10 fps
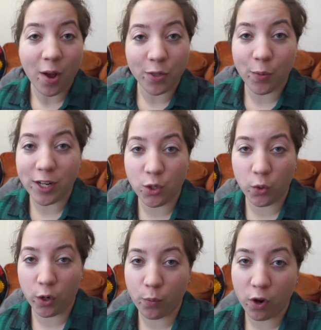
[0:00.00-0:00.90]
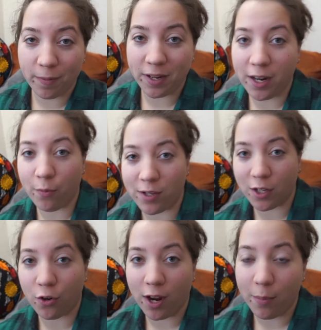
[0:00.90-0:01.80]
On the way to her appointment, it
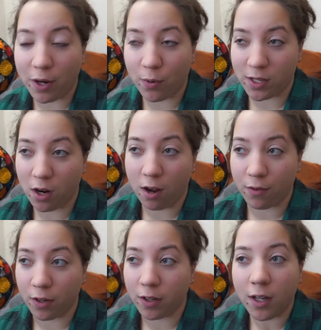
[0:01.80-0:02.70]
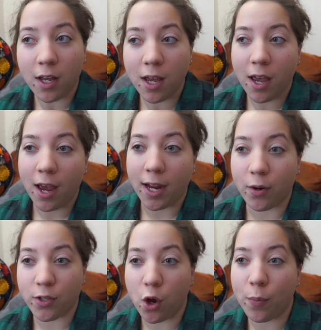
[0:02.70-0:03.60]
wasn't great, but it wasn't awful. And
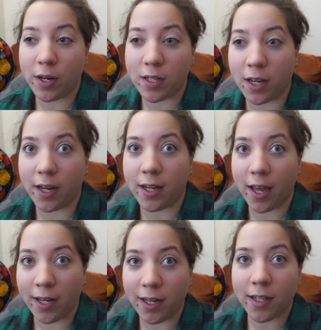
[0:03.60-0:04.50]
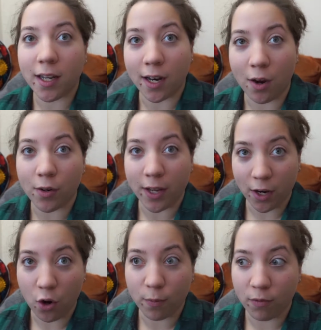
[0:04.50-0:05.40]
I was hoping to like get in, get out, and
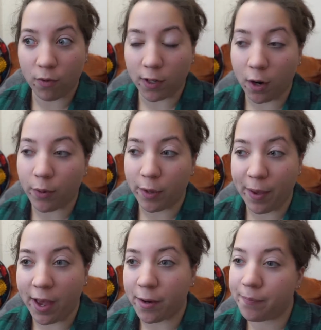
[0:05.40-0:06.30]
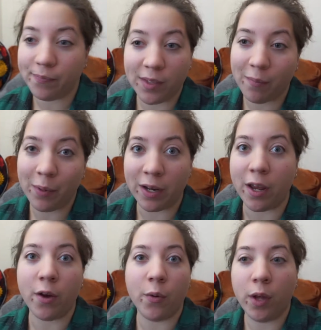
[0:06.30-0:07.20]
get home before it got really bad. But
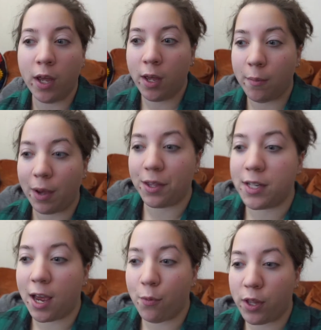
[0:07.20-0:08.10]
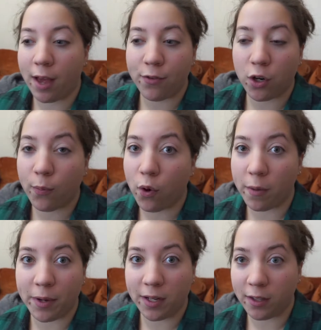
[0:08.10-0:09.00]
no. By the time we left her
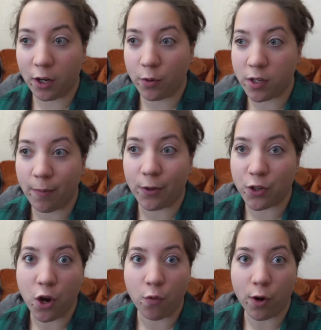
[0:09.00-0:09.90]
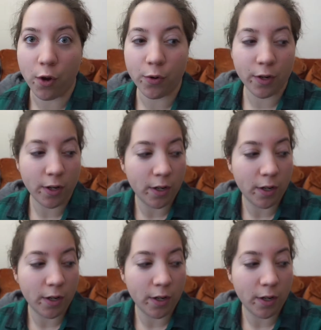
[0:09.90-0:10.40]
appointment, there was almost no road.